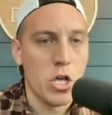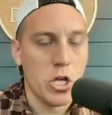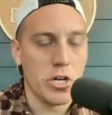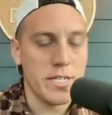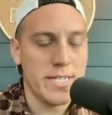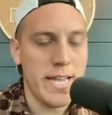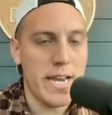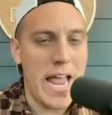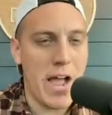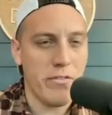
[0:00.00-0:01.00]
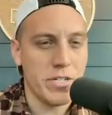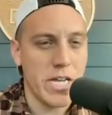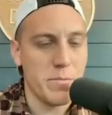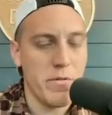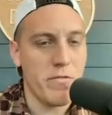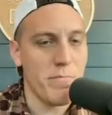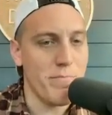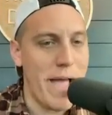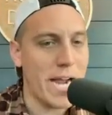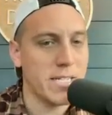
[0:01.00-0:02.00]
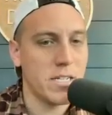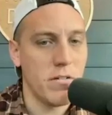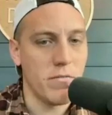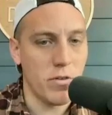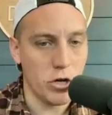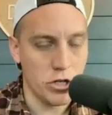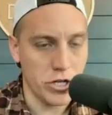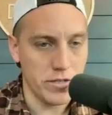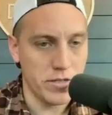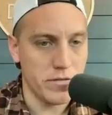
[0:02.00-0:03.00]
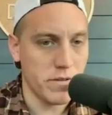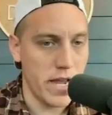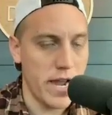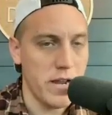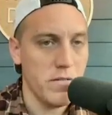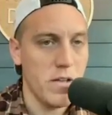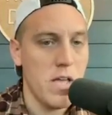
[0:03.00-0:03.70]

you're going to see an advertisement for Max Conversions, okay?